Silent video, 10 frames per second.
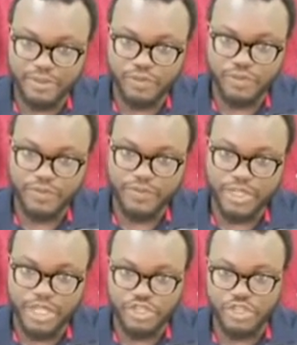So
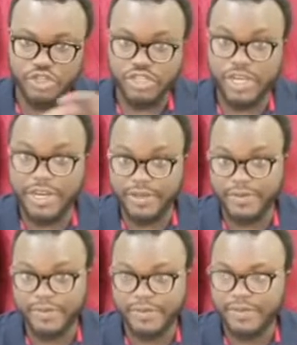ensure you share
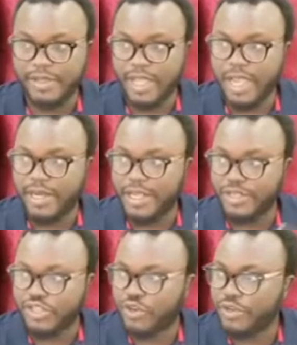and
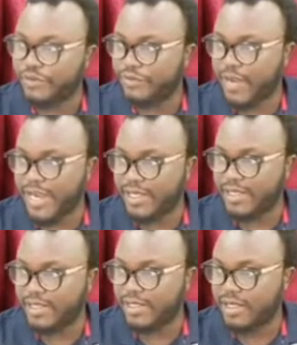ensure you invite